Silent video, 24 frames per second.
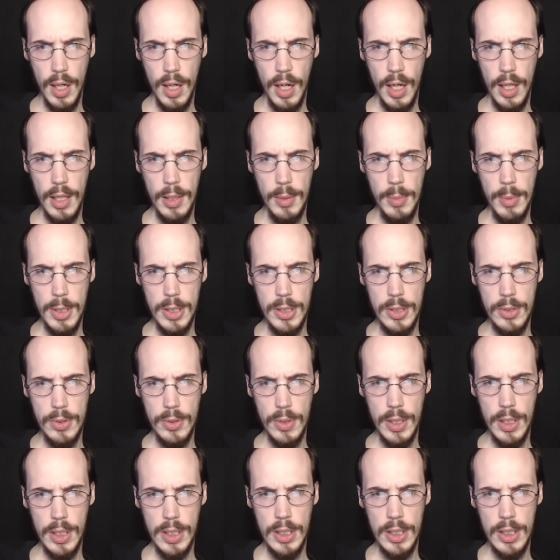And the
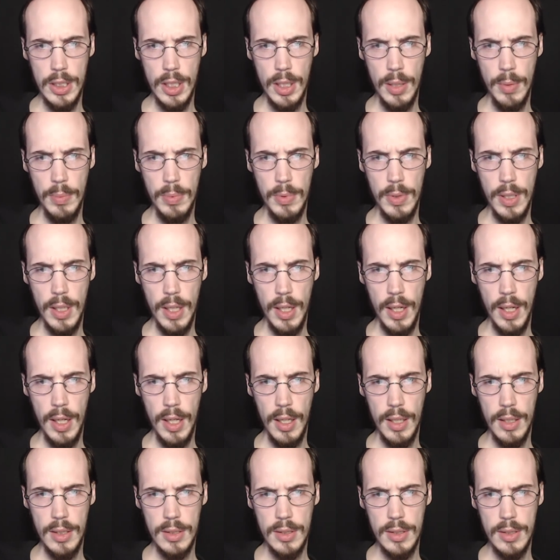mystery ship that
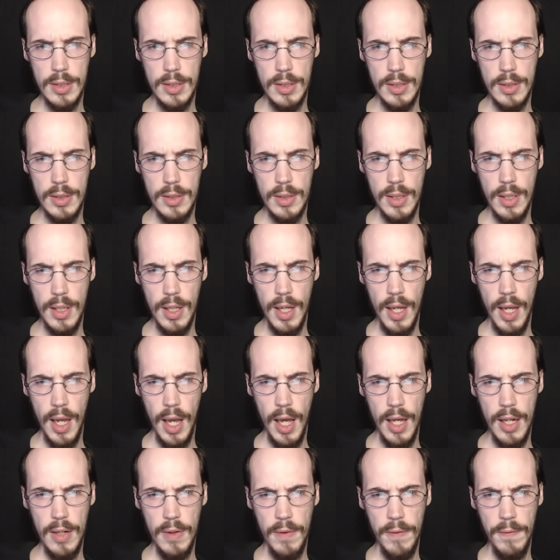has
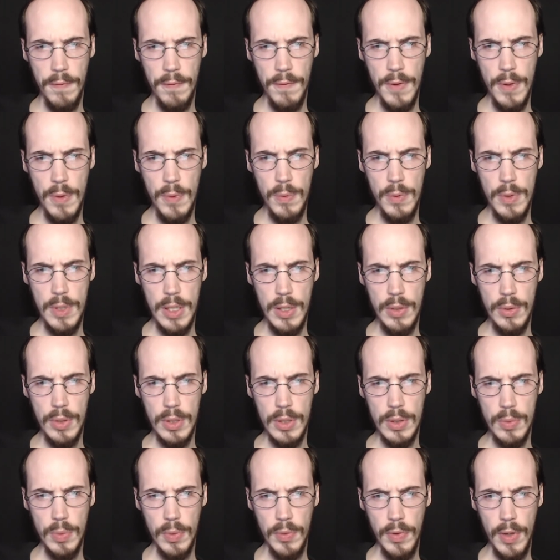had a few
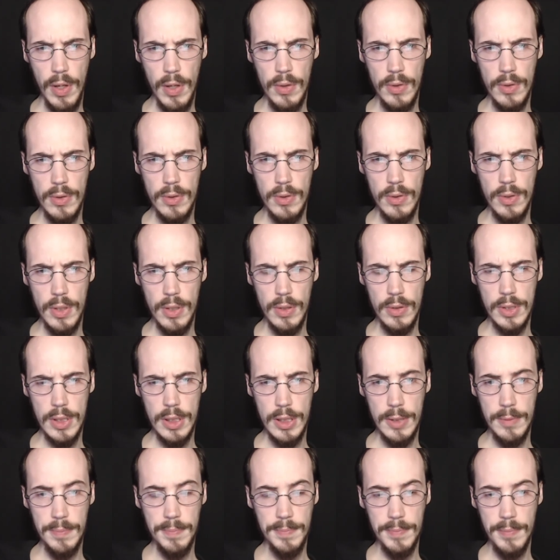dealings with
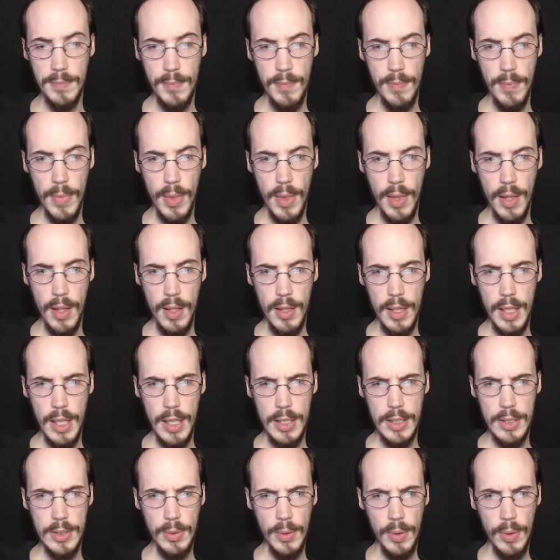Elsie,
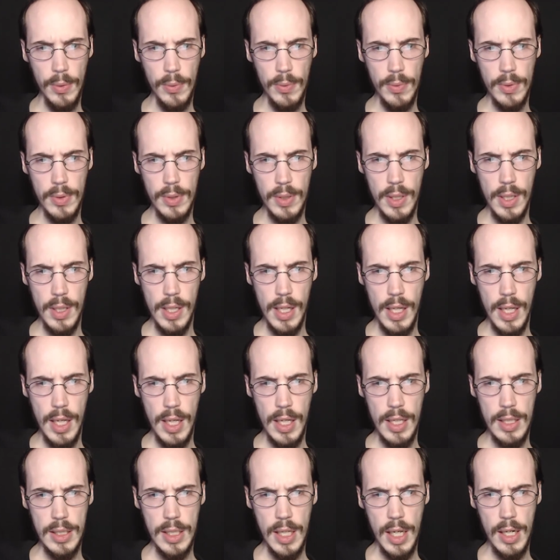being Zero,
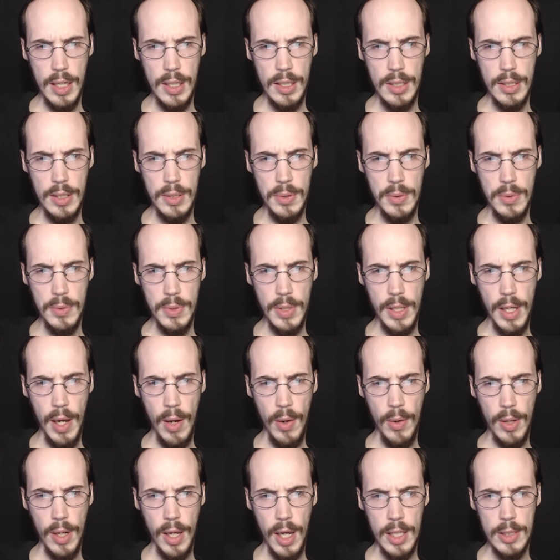is headed to the
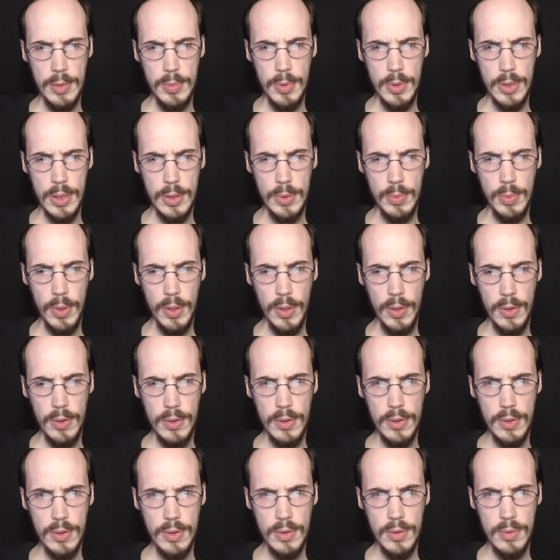Allied Cosmos as
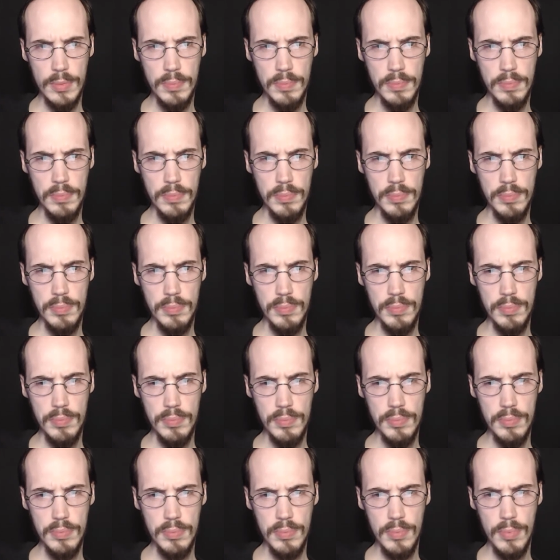well.
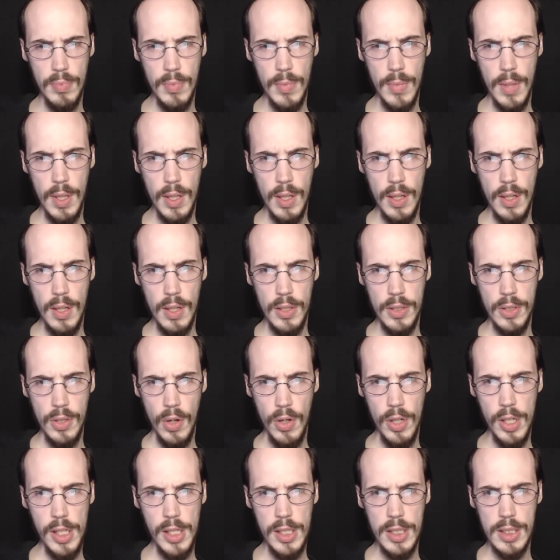
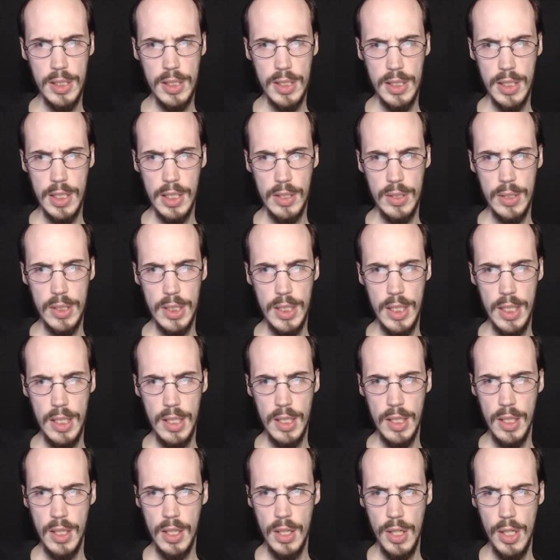Darn it, Elsie.
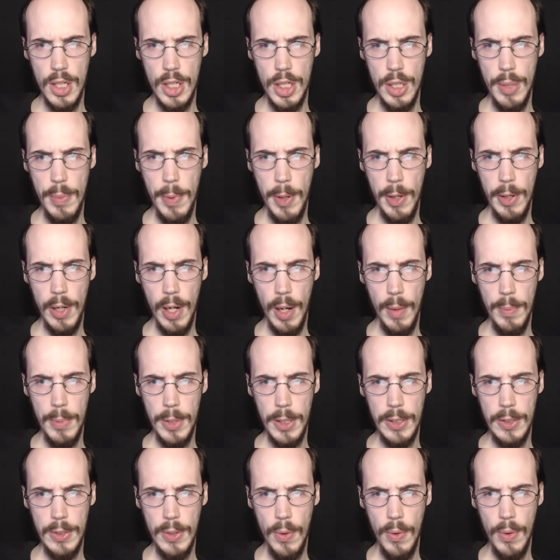You better not be
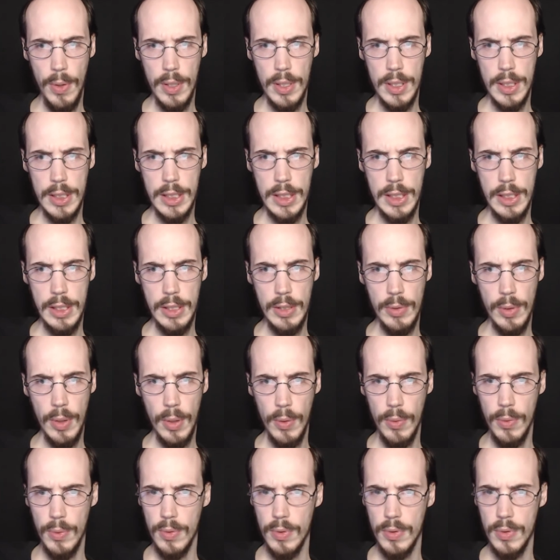going to see
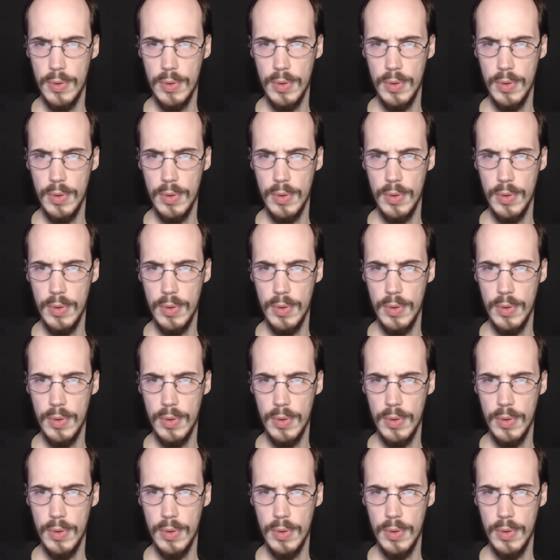Nero.